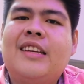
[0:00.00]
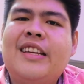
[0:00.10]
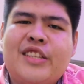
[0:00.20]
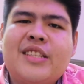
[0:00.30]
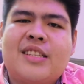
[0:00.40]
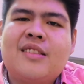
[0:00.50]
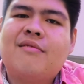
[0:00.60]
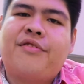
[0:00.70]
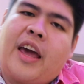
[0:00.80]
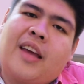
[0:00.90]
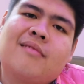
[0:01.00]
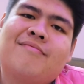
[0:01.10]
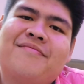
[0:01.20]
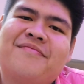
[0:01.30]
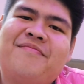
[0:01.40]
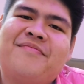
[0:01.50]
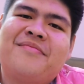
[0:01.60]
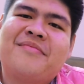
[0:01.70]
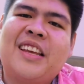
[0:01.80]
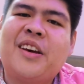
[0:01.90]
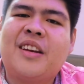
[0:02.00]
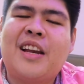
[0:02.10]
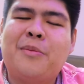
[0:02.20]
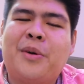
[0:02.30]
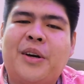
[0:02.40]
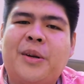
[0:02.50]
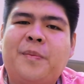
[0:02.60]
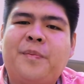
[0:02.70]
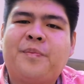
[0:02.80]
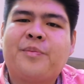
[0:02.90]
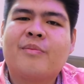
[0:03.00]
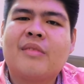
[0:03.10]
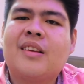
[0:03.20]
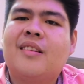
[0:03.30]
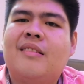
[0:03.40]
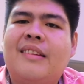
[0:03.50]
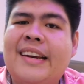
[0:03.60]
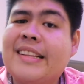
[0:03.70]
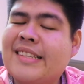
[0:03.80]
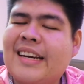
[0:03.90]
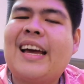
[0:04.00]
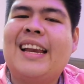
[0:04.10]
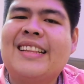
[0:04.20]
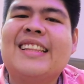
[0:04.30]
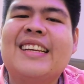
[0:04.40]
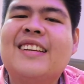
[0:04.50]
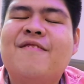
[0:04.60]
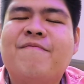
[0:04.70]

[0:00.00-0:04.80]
it's just fine. Ayan, alam mo yun. And it's reality.